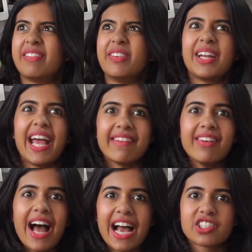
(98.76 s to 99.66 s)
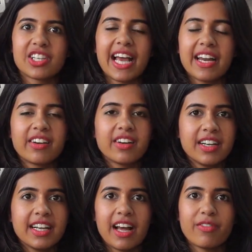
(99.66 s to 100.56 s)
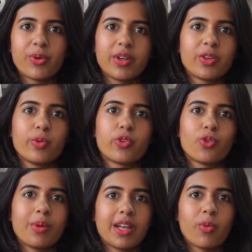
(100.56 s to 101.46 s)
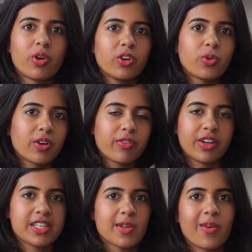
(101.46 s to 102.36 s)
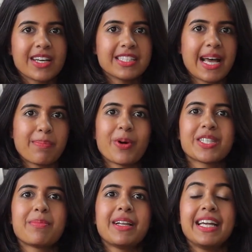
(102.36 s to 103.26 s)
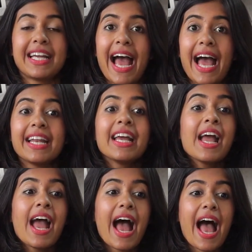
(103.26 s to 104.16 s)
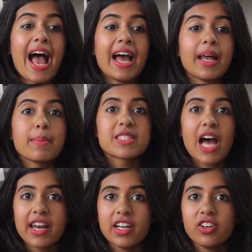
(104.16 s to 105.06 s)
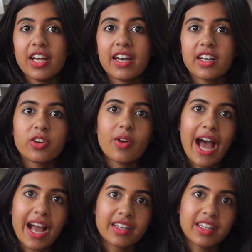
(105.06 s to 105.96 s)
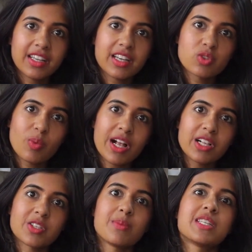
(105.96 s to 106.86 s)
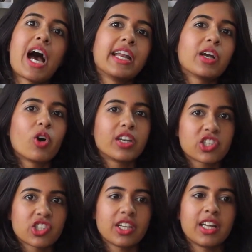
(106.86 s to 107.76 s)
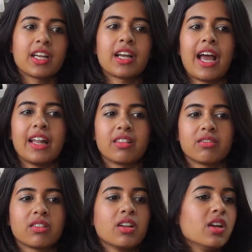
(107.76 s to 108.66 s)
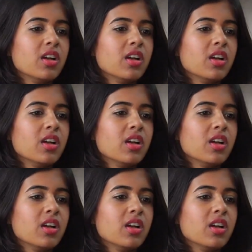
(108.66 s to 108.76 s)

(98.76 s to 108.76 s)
forever actually. I really love doing YouTube and I want to do it for as long as I possibly can. And I'm starting to get into acting as well, so I'm starting auditioning and